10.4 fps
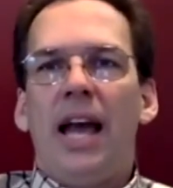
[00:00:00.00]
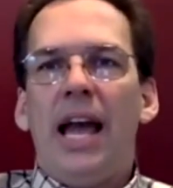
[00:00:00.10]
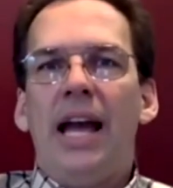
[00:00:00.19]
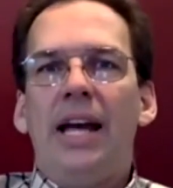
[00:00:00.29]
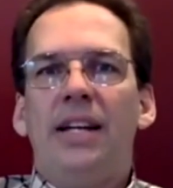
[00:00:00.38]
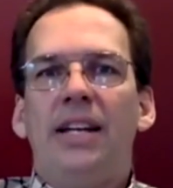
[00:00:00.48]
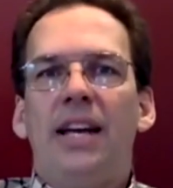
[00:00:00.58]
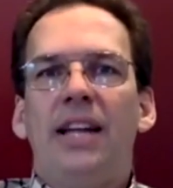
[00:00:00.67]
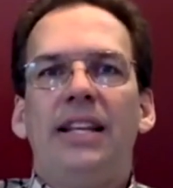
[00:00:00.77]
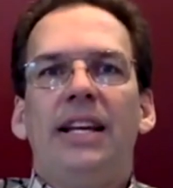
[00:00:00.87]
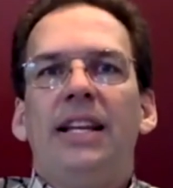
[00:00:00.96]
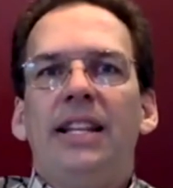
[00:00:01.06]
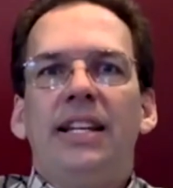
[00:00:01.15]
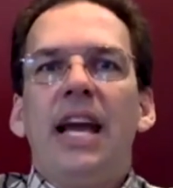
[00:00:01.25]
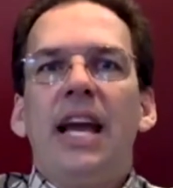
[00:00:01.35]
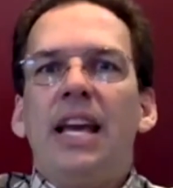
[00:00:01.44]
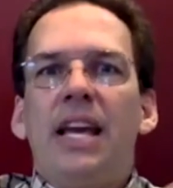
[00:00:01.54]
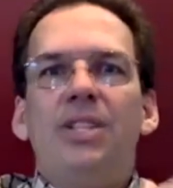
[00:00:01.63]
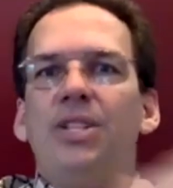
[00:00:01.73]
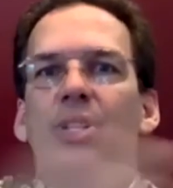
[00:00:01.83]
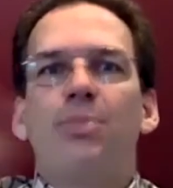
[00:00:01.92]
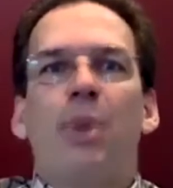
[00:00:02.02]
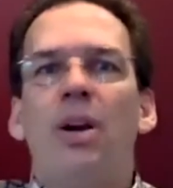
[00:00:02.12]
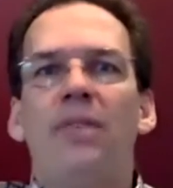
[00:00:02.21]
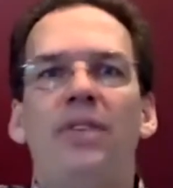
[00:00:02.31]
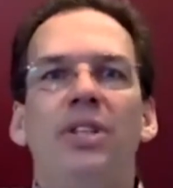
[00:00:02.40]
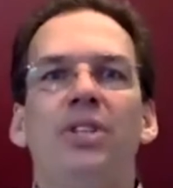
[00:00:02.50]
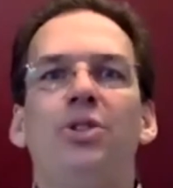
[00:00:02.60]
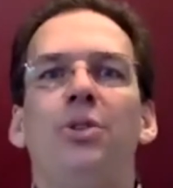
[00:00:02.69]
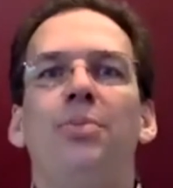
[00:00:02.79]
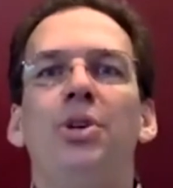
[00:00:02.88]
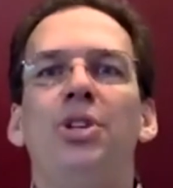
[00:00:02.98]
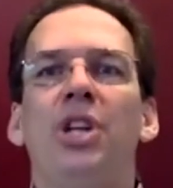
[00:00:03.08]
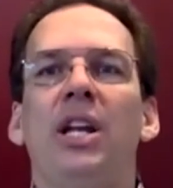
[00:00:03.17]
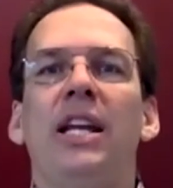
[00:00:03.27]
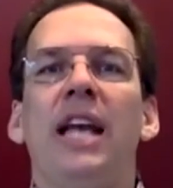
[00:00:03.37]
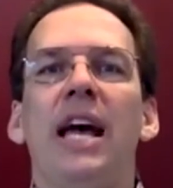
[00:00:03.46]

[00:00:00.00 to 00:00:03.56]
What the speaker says: And at the end of the day, he's just part of a distribution, and